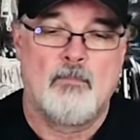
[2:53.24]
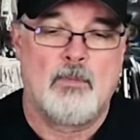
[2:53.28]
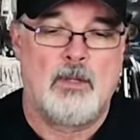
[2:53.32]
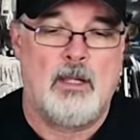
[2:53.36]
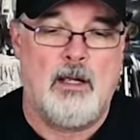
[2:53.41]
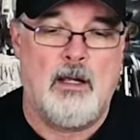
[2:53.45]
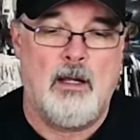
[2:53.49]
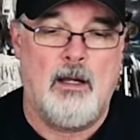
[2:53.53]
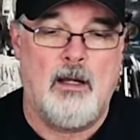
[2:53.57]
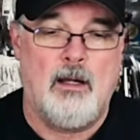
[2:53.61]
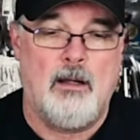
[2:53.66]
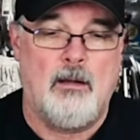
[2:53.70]

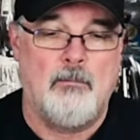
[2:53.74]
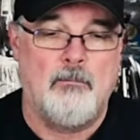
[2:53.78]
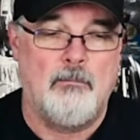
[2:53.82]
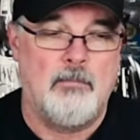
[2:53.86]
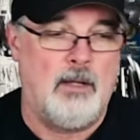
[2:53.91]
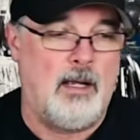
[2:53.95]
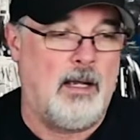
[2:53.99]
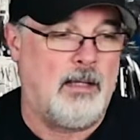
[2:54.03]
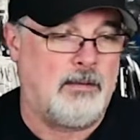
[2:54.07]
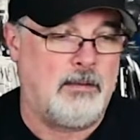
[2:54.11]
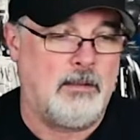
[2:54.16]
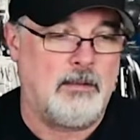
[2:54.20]

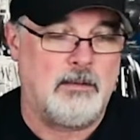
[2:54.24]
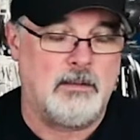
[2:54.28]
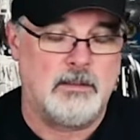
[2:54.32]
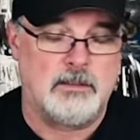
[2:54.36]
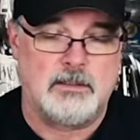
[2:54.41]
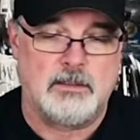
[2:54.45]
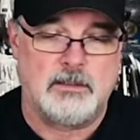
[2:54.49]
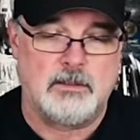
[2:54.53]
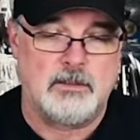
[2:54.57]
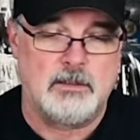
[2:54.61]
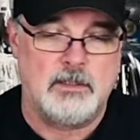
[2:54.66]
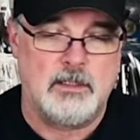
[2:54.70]
I think
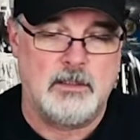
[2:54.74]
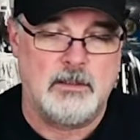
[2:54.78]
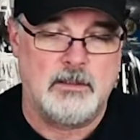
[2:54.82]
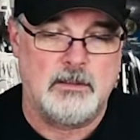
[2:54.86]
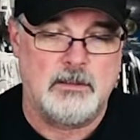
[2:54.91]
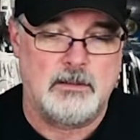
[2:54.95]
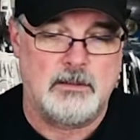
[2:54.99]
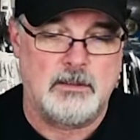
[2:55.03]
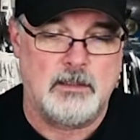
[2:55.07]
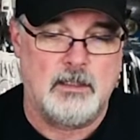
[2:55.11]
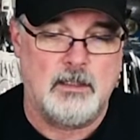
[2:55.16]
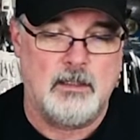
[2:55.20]
this
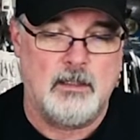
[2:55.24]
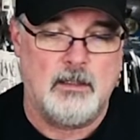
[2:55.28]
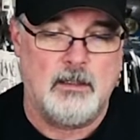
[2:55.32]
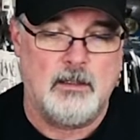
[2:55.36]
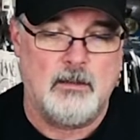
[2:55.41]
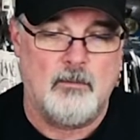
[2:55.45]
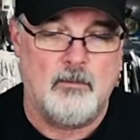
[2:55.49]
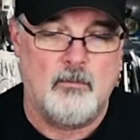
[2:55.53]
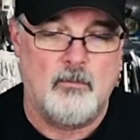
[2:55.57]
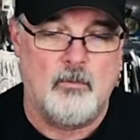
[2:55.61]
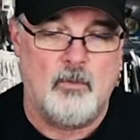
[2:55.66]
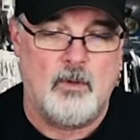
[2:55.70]
is
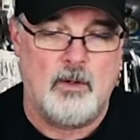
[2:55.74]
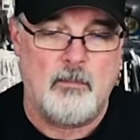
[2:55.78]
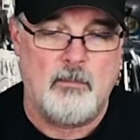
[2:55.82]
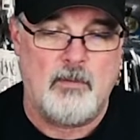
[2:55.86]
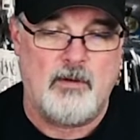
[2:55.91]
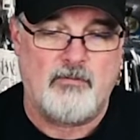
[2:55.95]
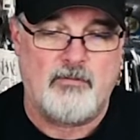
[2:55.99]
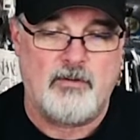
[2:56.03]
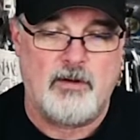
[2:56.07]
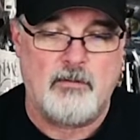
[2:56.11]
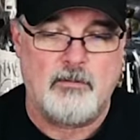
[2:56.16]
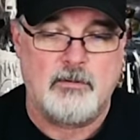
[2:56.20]
one of
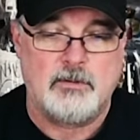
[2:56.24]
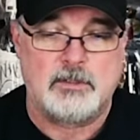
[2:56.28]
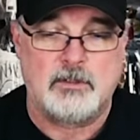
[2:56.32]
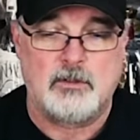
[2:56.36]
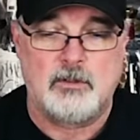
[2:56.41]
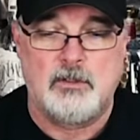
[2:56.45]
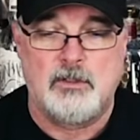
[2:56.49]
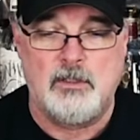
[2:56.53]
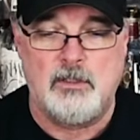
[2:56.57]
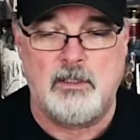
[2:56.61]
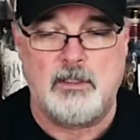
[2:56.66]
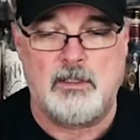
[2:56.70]
my favorites.
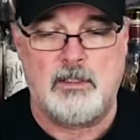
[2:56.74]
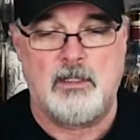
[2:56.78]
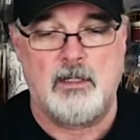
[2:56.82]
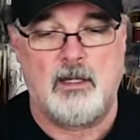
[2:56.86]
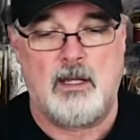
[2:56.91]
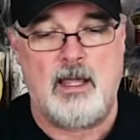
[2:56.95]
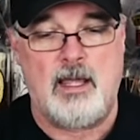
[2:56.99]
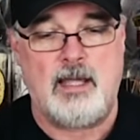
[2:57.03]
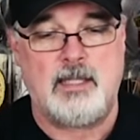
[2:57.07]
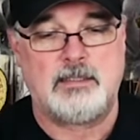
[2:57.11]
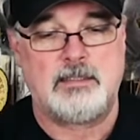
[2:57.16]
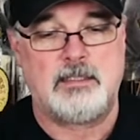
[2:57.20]
Good
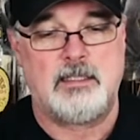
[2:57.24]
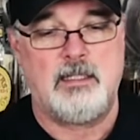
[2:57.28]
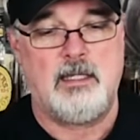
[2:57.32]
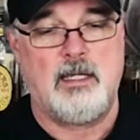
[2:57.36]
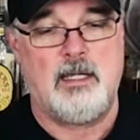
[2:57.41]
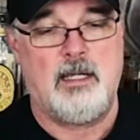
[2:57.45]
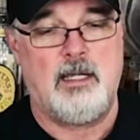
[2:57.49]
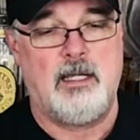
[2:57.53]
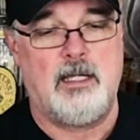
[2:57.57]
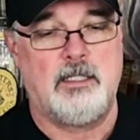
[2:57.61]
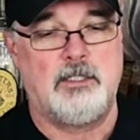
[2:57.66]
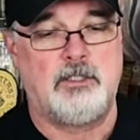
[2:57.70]
glassy
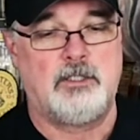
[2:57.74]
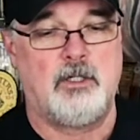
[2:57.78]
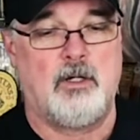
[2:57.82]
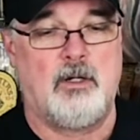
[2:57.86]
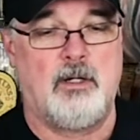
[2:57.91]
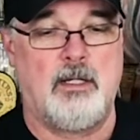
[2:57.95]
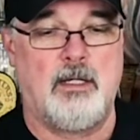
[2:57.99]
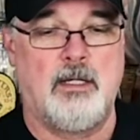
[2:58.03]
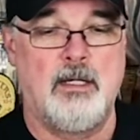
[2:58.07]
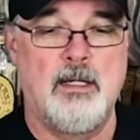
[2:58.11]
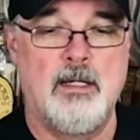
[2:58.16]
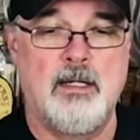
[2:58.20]
edge
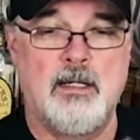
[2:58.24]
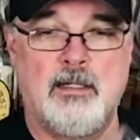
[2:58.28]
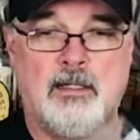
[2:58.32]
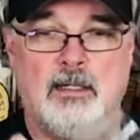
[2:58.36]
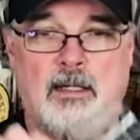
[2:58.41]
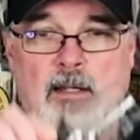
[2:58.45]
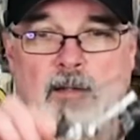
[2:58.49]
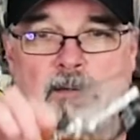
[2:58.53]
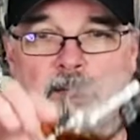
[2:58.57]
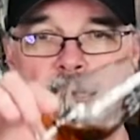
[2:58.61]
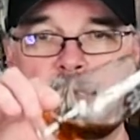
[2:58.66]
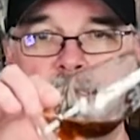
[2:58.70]
on it.
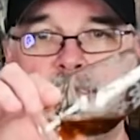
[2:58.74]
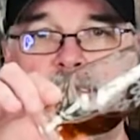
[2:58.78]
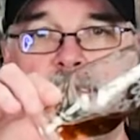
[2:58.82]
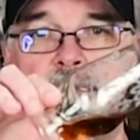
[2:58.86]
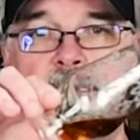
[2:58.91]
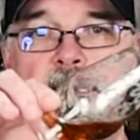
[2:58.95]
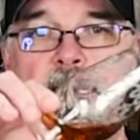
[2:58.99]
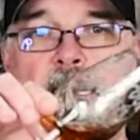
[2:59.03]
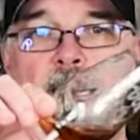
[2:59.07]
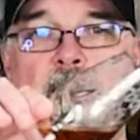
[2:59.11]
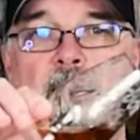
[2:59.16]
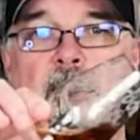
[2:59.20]
Now, this
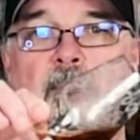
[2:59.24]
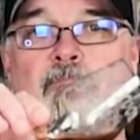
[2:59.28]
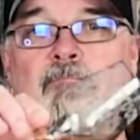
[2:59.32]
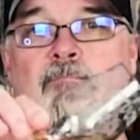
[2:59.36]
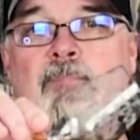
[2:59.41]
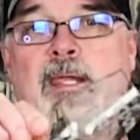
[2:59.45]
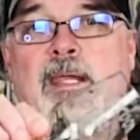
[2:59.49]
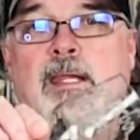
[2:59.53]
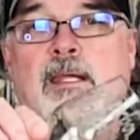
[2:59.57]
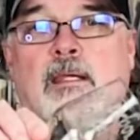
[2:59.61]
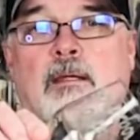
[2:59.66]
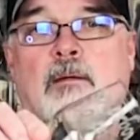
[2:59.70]
is a
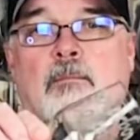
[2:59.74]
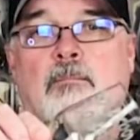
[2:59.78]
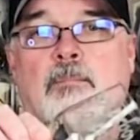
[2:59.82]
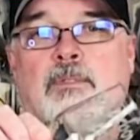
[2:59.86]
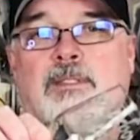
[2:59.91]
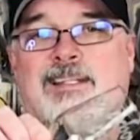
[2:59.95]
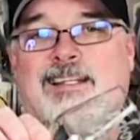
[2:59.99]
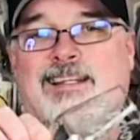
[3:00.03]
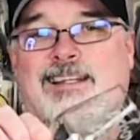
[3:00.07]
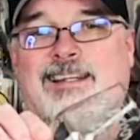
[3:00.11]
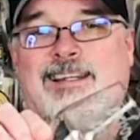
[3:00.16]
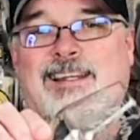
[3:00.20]
medium
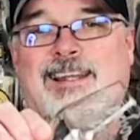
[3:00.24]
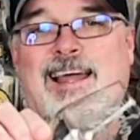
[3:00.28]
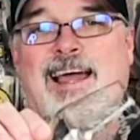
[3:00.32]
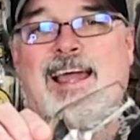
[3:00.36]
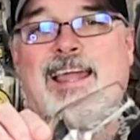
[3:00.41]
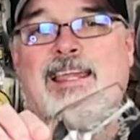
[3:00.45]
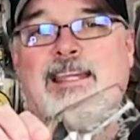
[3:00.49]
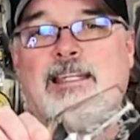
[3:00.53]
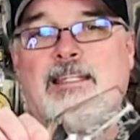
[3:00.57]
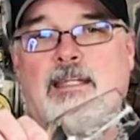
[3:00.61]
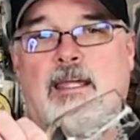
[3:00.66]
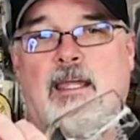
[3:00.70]
to
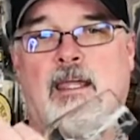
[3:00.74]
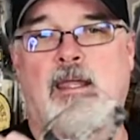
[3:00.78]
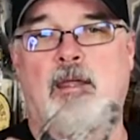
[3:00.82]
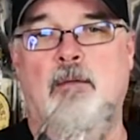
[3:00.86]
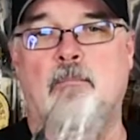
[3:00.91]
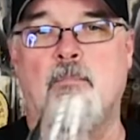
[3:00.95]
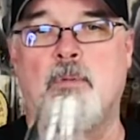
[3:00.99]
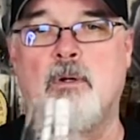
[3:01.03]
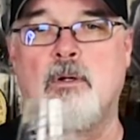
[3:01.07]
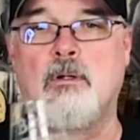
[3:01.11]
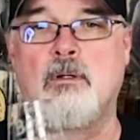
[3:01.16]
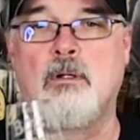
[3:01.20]
light
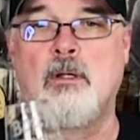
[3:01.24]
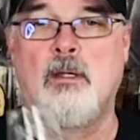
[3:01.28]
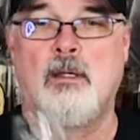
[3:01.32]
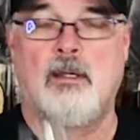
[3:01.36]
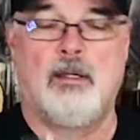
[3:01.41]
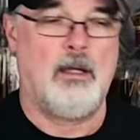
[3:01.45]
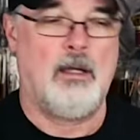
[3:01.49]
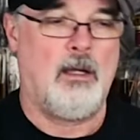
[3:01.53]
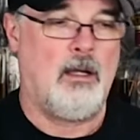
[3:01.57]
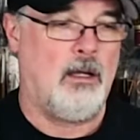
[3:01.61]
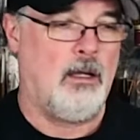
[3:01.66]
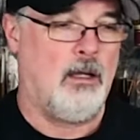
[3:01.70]
amber.
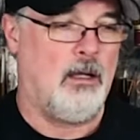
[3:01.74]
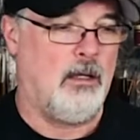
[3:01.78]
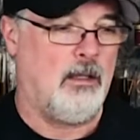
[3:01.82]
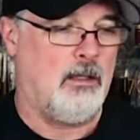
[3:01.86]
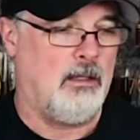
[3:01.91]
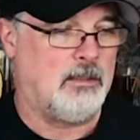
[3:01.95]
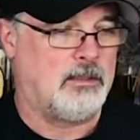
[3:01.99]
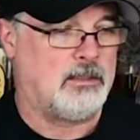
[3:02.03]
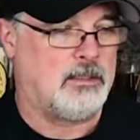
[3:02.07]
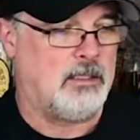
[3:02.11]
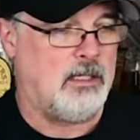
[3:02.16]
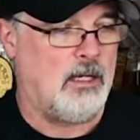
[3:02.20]

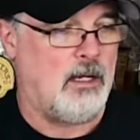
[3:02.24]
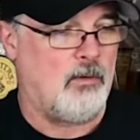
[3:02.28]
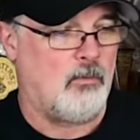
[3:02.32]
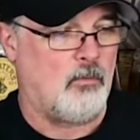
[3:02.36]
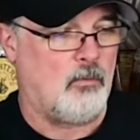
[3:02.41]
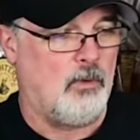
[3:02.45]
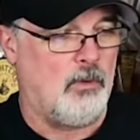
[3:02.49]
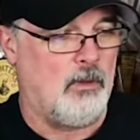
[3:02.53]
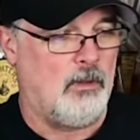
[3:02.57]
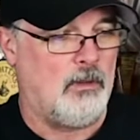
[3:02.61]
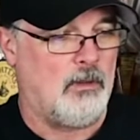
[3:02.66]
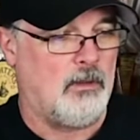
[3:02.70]
It's not
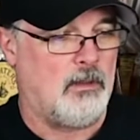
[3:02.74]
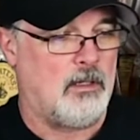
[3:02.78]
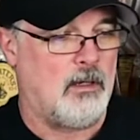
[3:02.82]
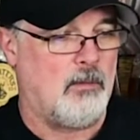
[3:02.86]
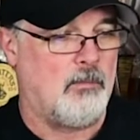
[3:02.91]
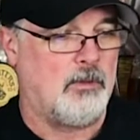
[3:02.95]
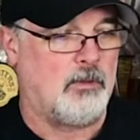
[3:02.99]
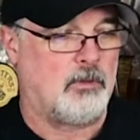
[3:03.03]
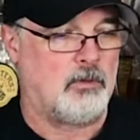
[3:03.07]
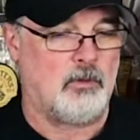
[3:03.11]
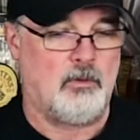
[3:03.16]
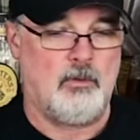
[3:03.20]
really
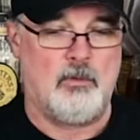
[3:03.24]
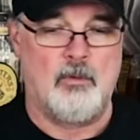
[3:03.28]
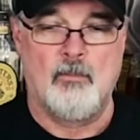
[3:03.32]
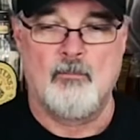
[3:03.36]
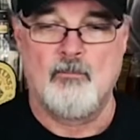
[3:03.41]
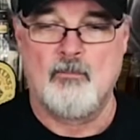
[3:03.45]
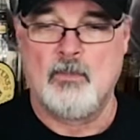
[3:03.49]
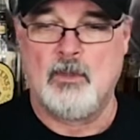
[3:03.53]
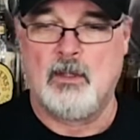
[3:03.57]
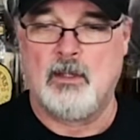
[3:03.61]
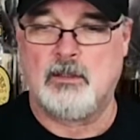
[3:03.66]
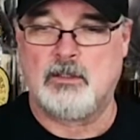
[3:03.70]
coming through
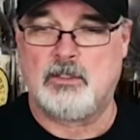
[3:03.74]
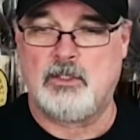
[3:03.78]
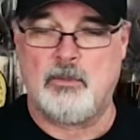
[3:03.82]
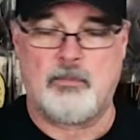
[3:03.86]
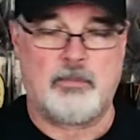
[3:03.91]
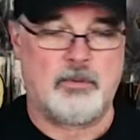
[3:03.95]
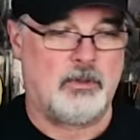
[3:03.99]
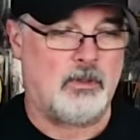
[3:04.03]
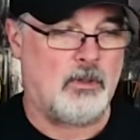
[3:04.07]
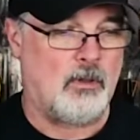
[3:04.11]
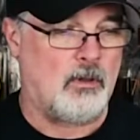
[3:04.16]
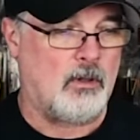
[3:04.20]

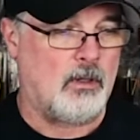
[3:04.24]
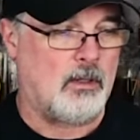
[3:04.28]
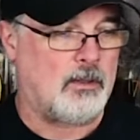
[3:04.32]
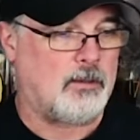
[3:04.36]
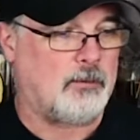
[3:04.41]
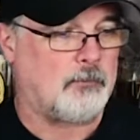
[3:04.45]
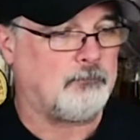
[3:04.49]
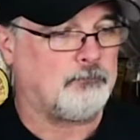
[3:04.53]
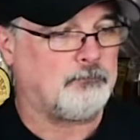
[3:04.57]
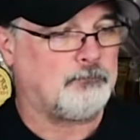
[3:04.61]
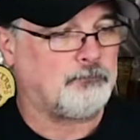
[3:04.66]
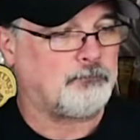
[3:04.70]
super
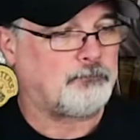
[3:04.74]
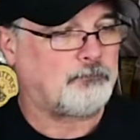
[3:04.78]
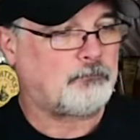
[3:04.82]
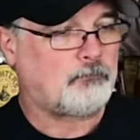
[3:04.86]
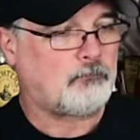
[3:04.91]
dark.